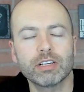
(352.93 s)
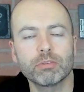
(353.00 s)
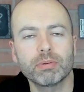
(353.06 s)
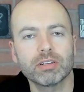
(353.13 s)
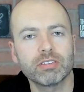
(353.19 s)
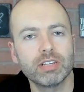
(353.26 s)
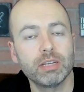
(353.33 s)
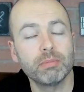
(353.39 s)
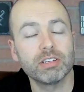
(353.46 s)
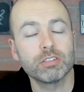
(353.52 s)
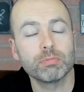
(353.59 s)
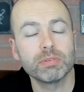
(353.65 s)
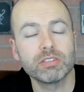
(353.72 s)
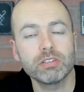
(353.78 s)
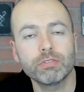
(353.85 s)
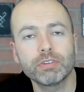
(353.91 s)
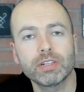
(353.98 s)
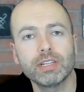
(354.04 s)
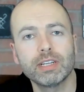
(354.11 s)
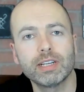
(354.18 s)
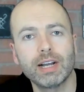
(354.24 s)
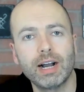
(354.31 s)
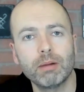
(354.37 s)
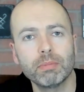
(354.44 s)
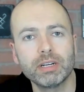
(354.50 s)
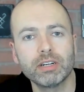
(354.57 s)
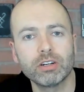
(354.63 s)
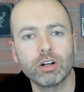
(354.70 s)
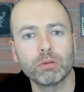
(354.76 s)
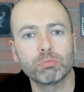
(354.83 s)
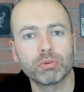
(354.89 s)
team has specifically commented
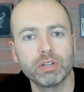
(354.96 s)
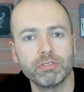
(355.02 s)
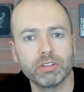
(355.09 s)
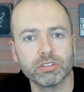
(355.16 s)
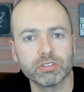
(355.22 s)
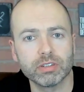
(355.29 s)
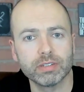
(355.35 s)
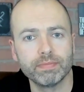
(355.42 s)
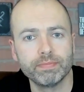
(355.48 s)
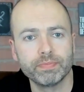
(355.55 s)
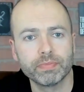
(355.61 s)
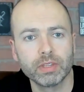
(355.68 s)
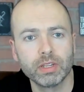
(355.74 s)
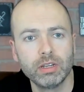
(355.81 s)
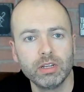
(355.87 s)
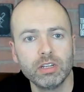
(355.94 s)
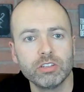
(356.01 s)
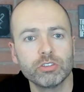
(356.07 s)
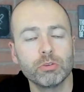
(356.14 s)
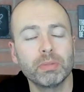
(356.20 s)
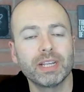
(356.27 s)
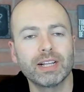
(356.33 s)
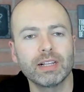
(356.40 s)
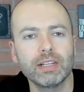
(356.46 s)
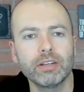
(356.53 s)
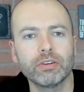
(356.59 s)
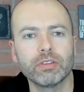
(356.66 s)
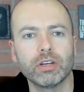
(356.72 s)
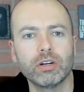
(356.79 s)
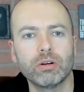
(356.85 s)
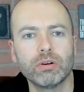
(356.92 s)
on previously. To be clear
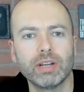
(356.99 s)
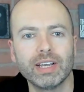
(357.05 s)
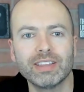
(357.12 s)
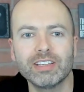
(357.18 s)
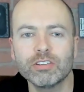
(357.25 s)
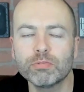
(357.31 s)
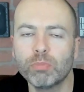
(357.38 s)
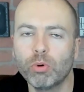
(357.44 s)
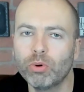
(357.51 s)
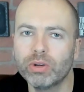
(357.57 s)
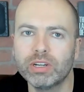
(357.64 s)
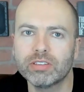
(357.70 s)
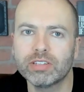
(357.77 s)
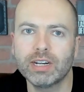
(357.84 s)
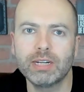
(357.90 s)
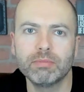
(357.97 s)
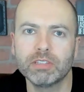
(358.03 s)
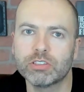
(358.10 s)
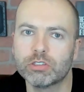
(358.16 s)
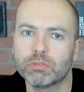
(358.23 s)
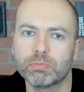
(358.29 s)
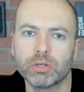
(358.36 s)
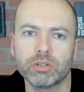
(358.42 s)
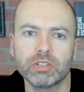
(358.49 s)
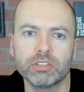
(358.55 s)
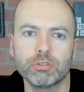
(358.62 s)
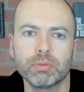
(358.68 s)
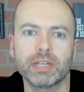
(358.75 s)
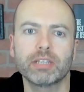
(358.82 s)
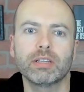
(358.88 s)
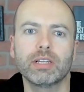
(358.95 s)
though, at this point in time this is purely
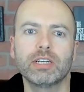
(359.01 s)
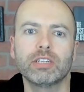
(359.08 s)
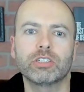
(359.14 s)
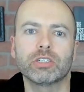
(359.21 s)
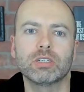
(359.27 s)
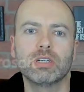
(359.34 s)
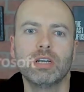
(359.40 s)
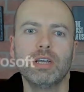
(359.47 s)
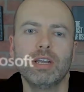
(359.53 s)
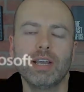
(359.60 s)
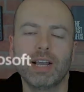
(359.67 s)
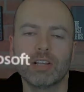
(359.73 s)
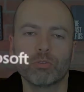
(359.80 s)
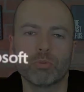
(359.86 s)
speculation, as with